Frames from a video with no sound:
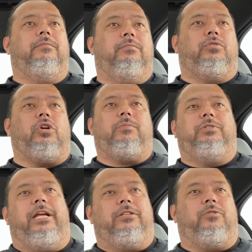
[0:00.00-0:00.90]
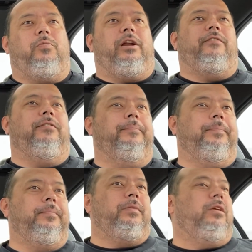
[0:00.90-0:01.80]
circumstance or whatever,
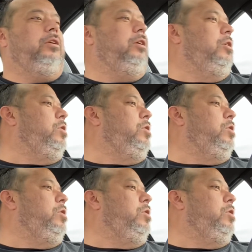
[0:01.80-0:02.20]
you know,